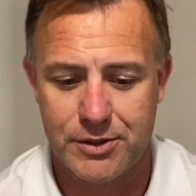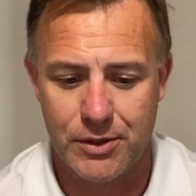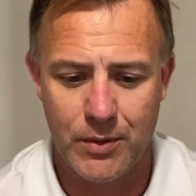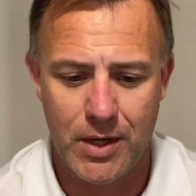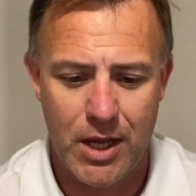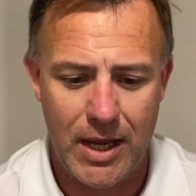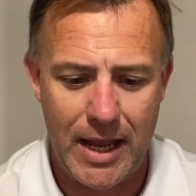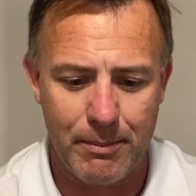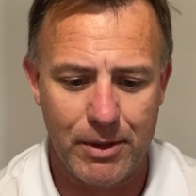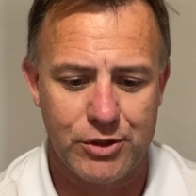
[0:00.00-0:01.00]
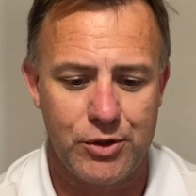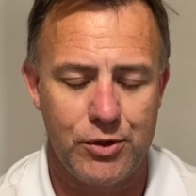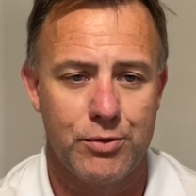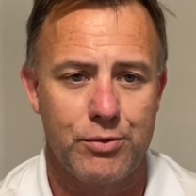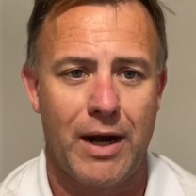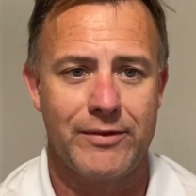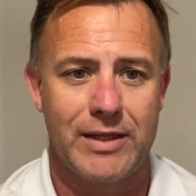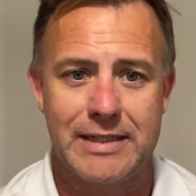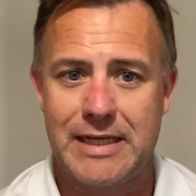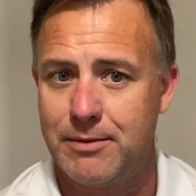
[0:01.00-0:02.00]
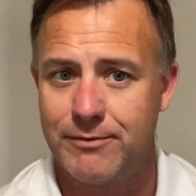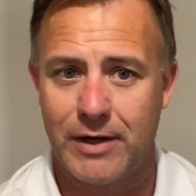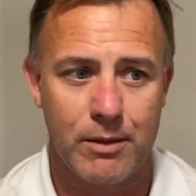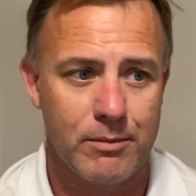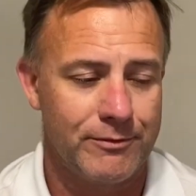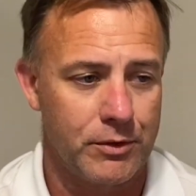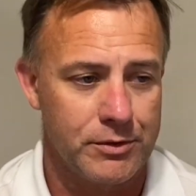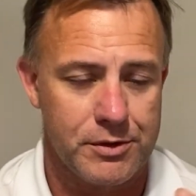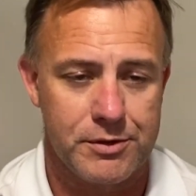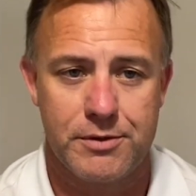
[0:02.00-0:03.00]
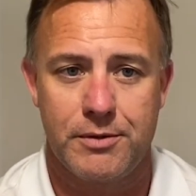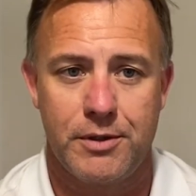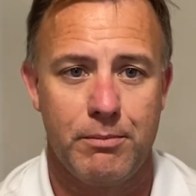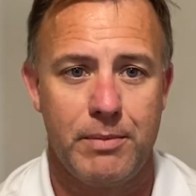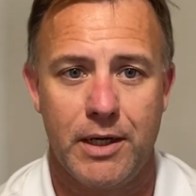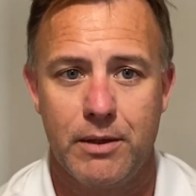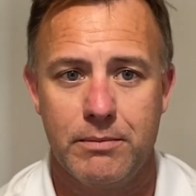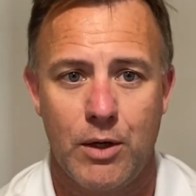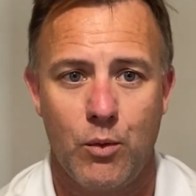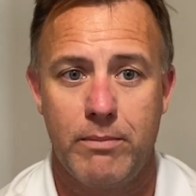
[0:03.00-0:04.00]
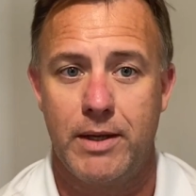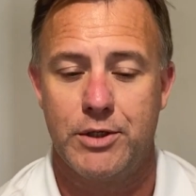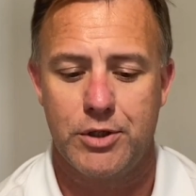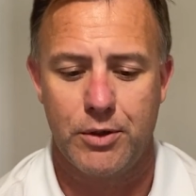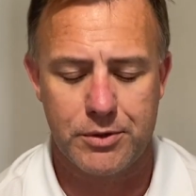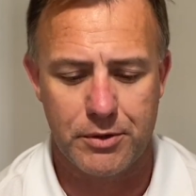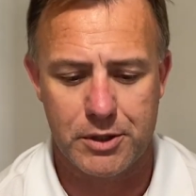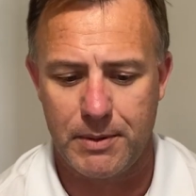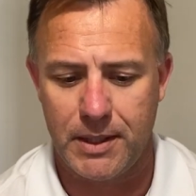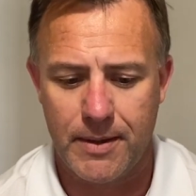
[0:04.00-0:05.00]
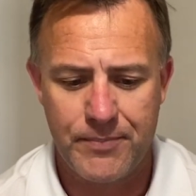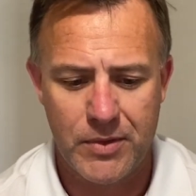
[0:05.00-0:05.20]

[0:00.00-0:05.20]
So how much do you thrive in that team environment versus being a one-man show, so to speak?